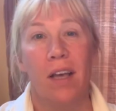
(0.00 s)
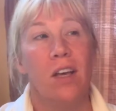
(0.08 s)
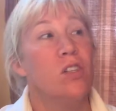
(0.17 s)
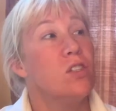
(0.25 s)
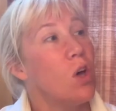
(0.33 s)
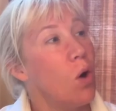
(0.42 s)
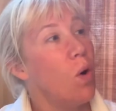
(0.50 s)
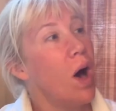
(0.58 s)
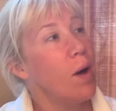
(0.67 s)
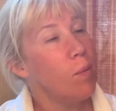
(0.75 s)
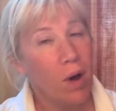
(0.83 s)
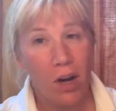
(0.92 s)
So I
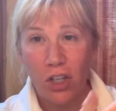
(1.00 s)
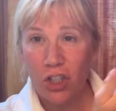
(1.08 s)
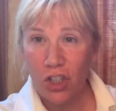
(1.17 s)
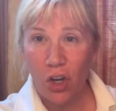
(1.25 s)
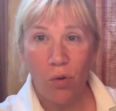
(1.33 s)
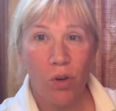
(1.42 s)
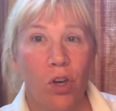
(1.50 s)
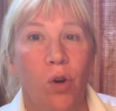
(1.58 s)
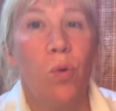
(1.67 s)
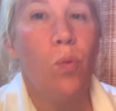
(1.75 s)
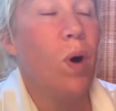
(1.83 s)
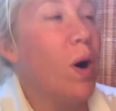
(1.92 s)
want to show you
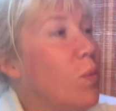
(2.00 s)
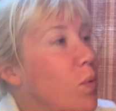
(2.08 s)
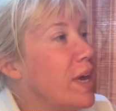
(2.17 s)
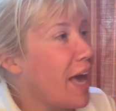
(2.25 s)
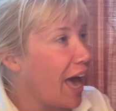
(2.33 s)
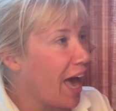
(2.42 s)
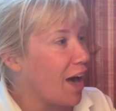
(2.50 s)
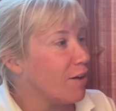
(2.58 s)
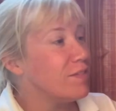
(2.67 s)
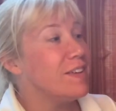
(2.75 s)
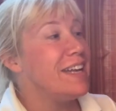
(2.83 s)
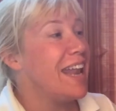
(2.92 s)
what we
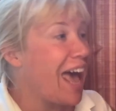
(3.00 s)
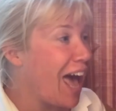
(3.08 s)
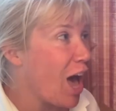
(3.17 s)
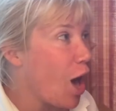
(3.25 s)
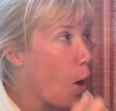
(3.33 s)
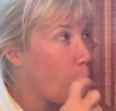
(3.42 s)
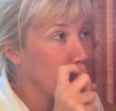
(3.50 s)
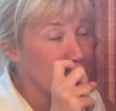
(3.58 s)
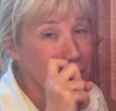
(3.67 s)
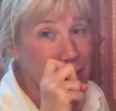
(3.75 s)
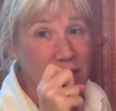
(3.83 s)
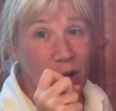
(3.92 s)
have now
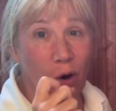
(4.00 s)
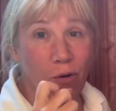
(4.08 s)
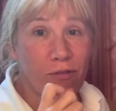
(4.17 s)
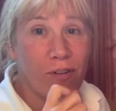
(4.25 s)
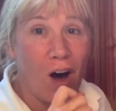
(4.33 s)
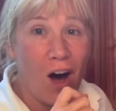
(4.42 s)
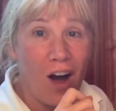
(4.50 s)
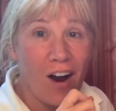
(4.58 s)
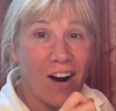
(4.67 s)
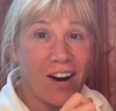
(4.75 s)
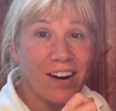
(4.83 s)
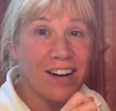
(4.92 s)
so
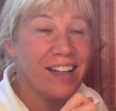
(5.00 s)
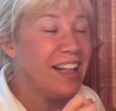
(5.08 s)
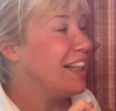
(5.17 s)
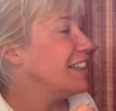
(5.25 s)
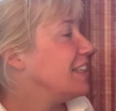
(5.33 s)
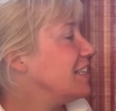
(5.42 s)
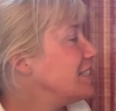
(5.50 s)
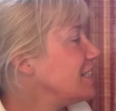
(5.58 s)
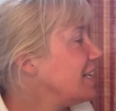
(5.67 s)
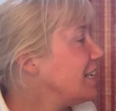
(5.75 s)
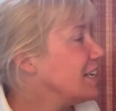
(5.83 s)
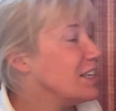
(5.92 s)
far. This
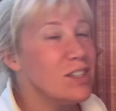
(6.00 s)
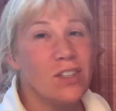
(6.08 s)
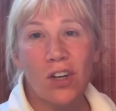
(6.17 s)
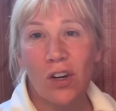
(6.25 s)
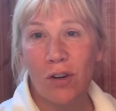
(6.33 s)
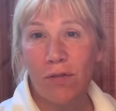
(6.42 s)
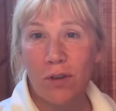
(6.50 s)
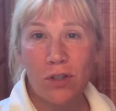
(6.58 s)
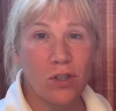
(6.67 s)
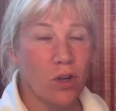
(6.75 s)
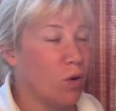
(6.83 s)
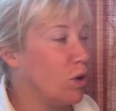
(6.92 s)
is her
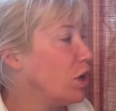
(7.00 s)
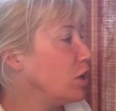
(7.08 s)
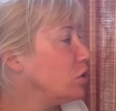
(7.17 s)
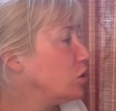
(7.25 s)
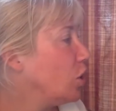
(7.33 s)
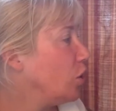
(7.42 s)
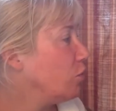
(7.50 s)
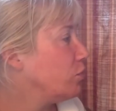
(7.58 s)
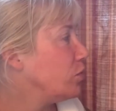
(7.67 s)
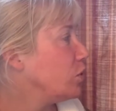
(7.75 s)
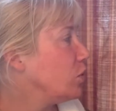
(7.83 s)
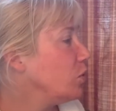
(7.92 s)
Fursuit
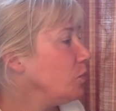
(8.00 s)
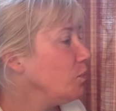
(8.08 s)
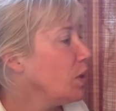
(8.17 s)
tofu.